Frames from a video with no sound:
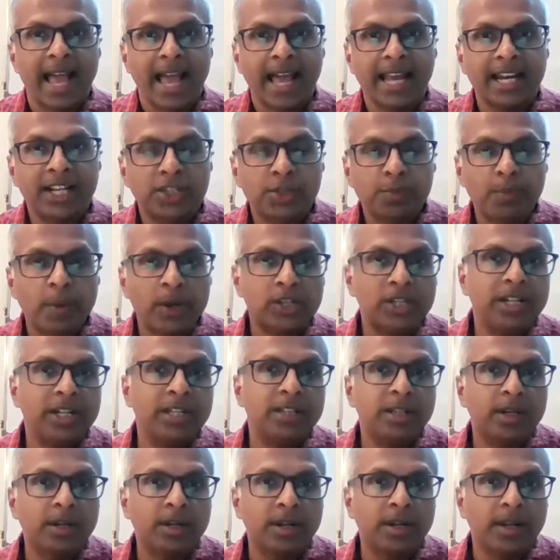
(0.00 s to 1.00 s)
and especially
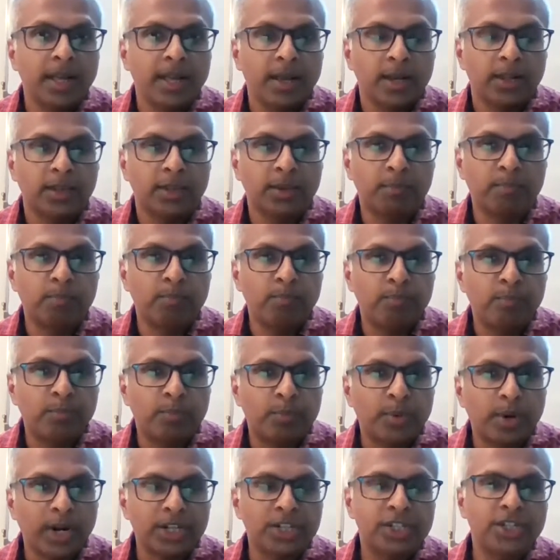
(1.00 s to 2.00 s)
the
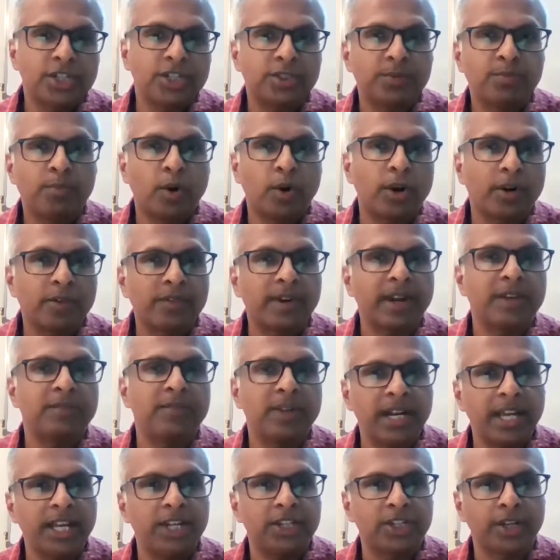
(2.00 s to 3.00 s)
precious book of
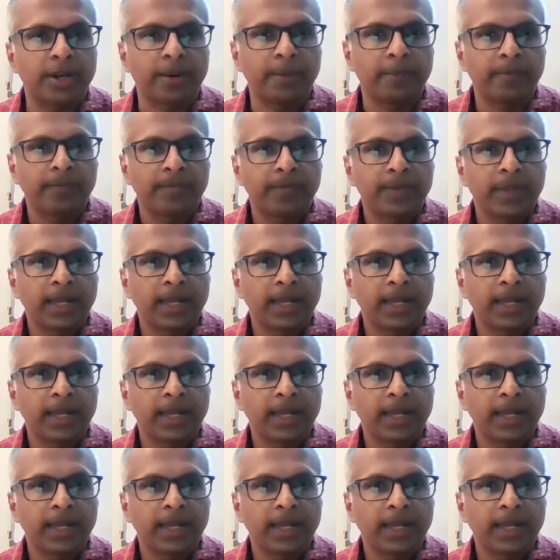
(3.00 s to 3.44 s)
Revelation.